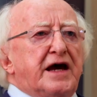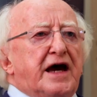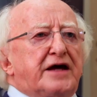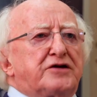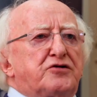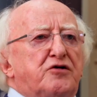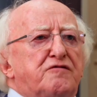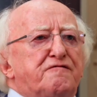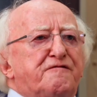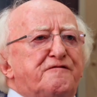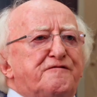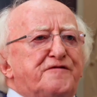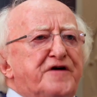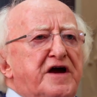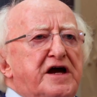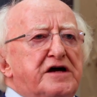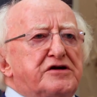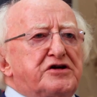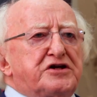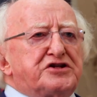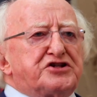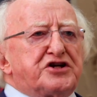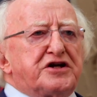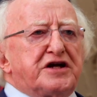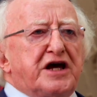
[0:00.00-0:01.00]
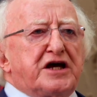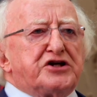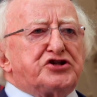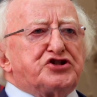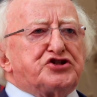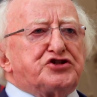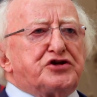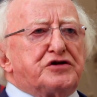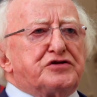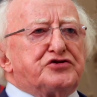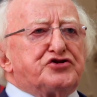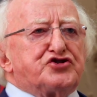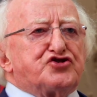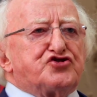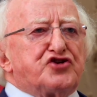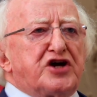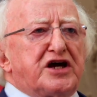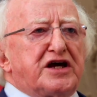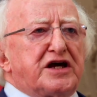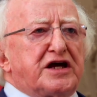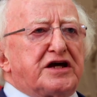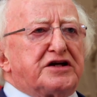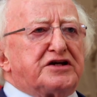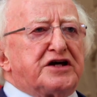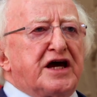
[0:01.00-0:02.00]
an unfair international
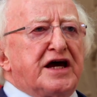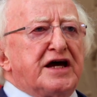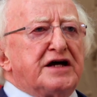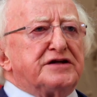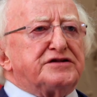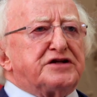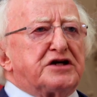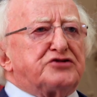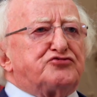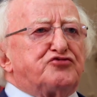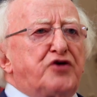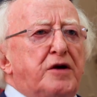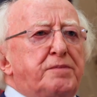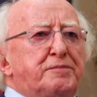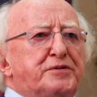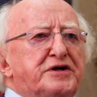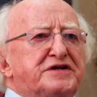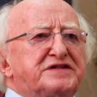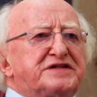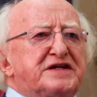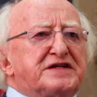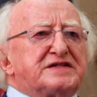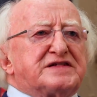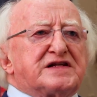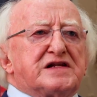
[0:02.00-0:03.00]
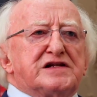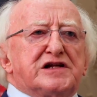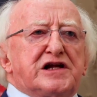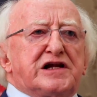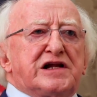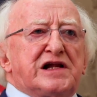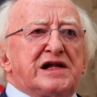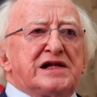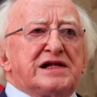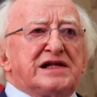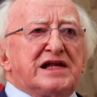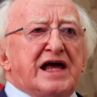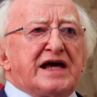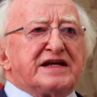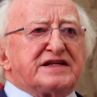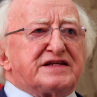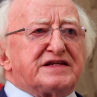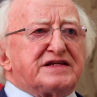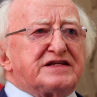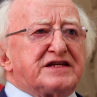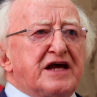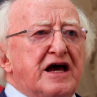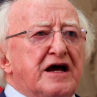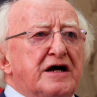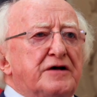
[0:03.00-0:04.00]
trade that represents little
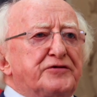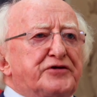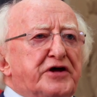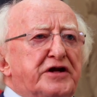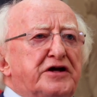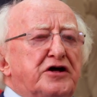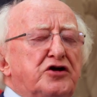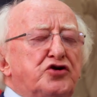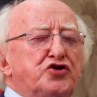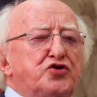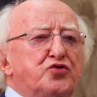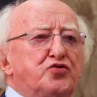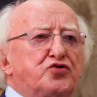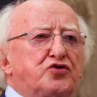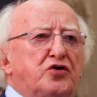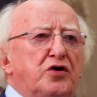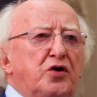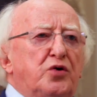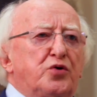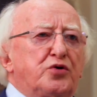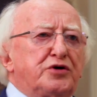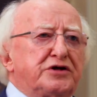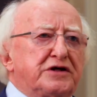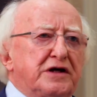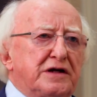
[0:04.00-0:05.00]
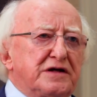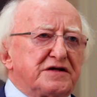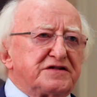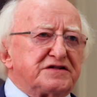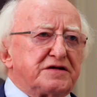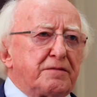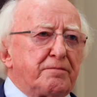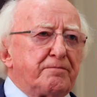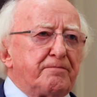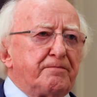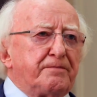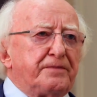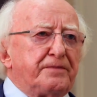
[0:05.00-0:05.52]
less than a new colonialism,